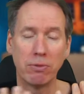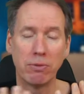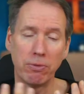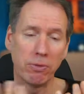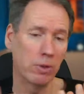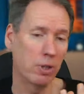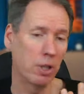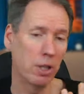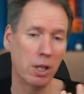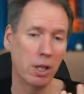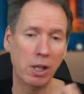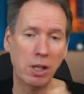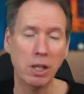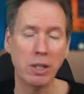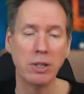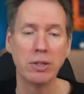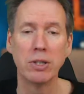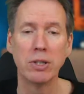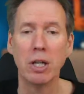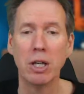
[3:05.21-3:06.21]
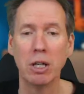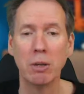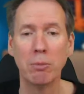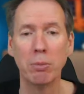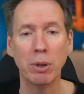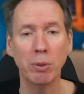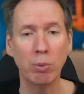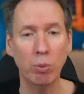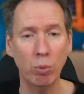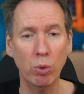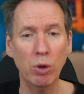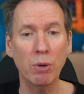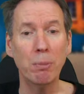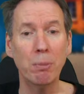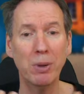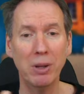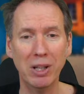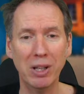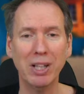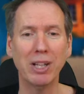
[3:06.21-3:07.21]
for years, people weren't
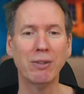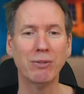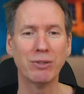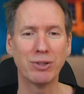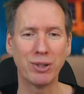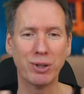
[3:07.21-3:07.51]
believed.